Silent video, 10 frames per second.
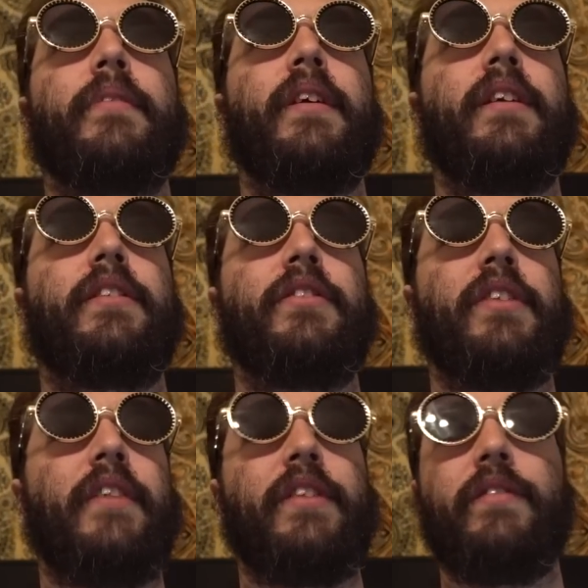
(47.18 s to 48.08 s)
it doesn't
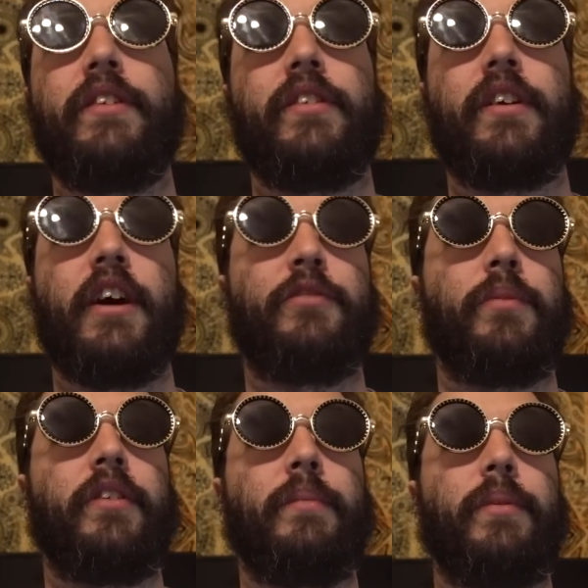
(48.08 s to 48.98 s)
have any reason to cost
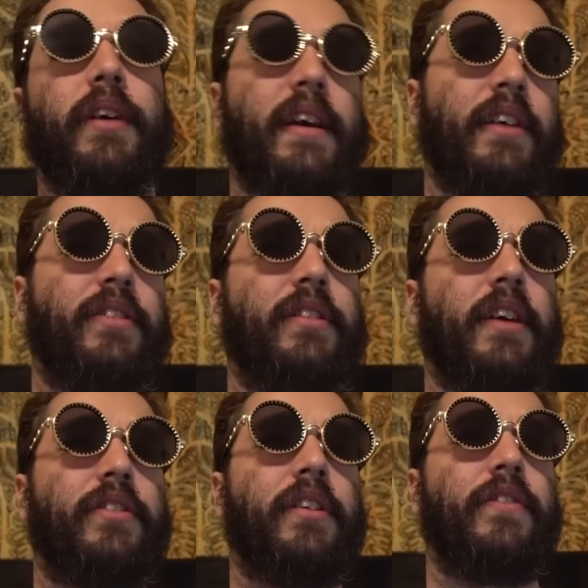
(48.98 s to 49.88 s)
more than a book. I guess it
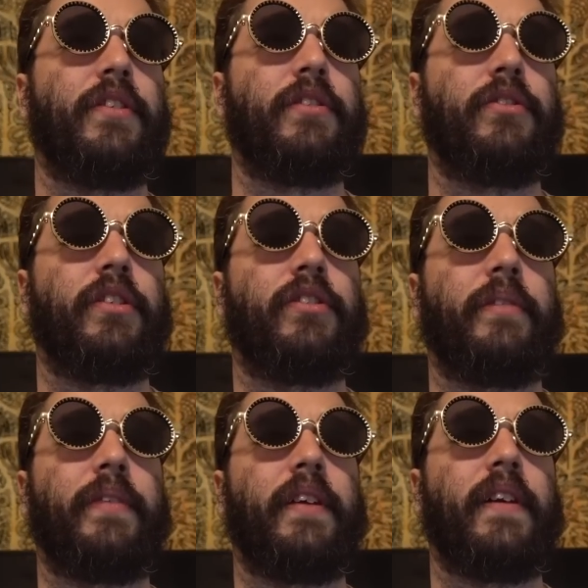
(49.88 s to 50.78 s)
doesn't if you're using
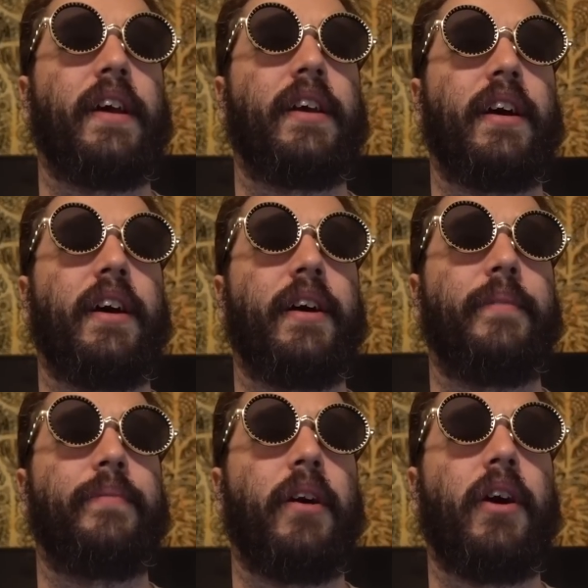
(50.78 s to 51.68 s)
something like uh,
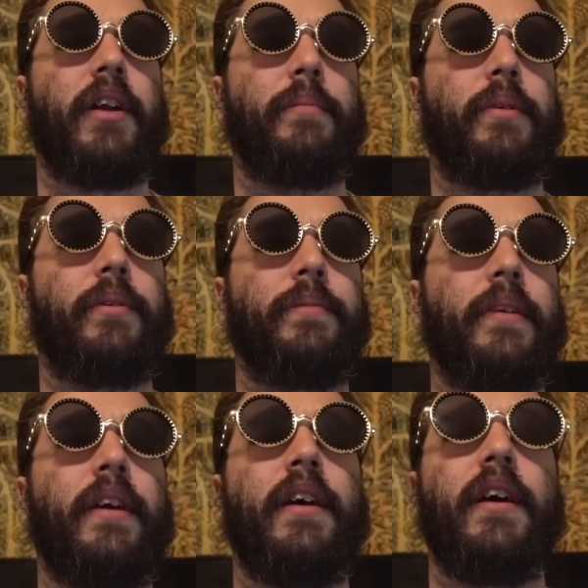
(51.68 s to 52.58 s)
Audible
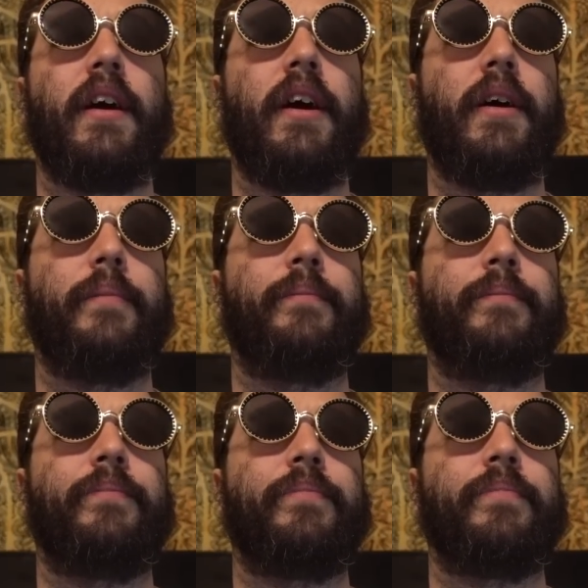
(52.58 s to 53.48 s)
um,
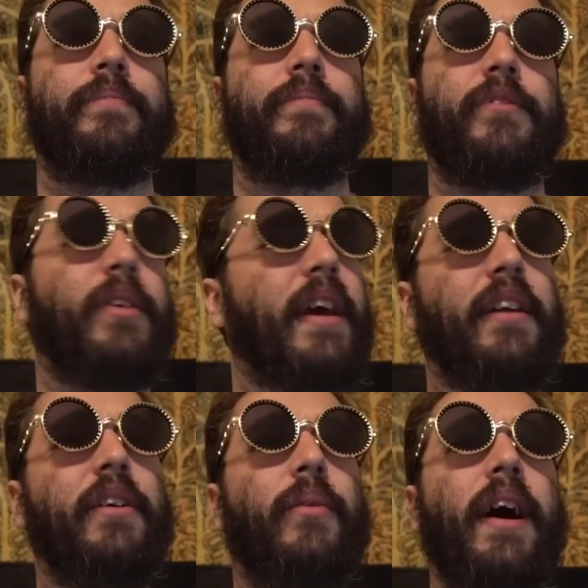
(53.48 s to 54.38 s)
so yeah, I don't
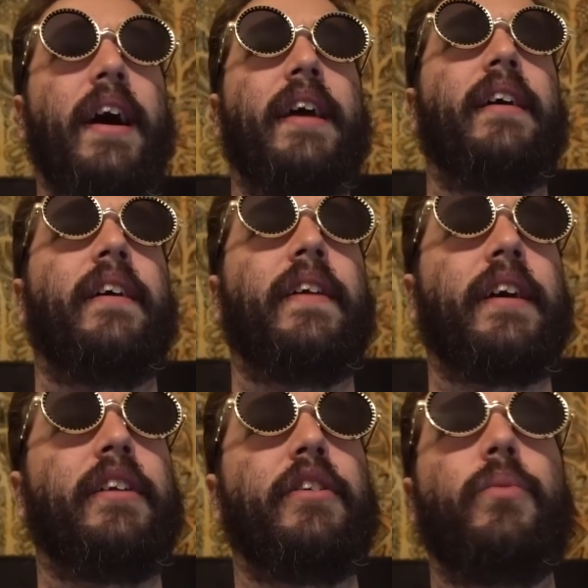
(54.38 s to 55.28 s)
know why. Like I
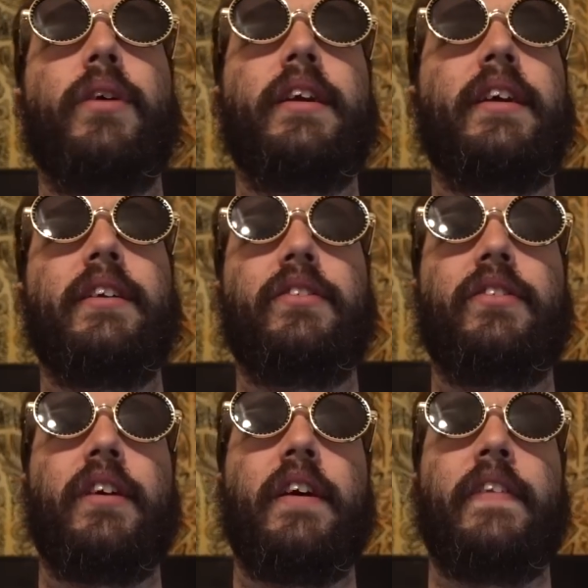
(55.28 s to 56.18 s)
don't know what it
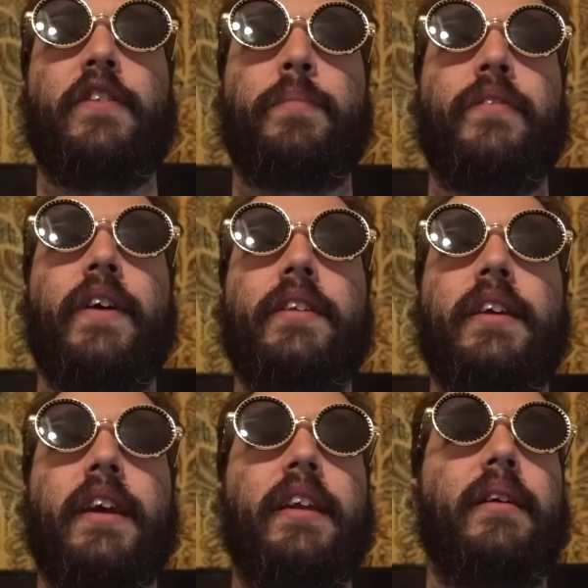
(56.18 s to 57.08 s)
is that's
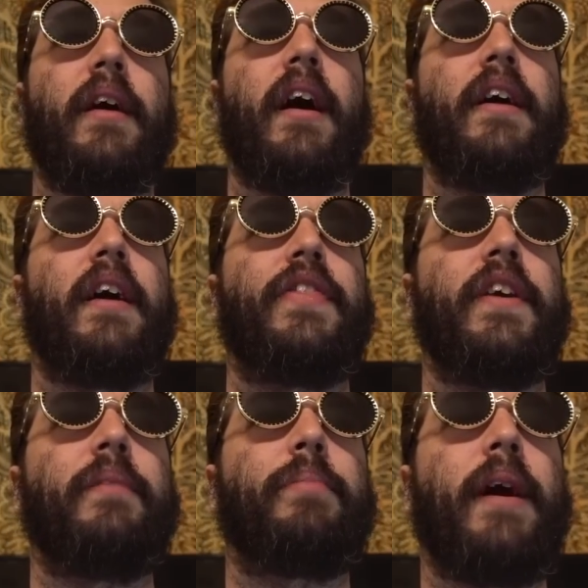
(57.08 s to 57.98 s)
preventing it. I, I
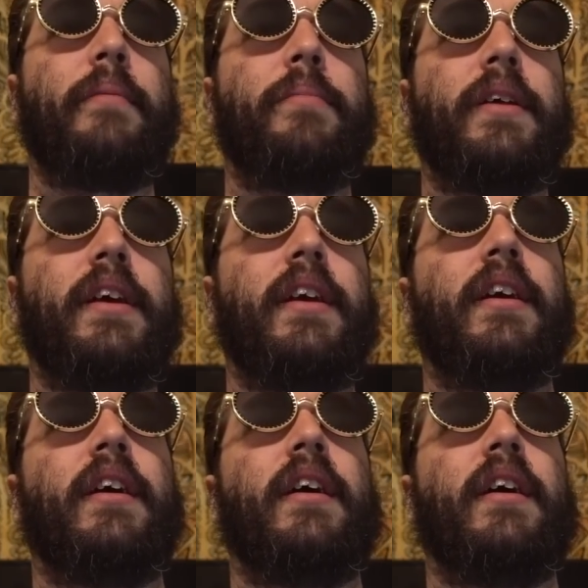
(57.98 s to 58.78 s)
think probably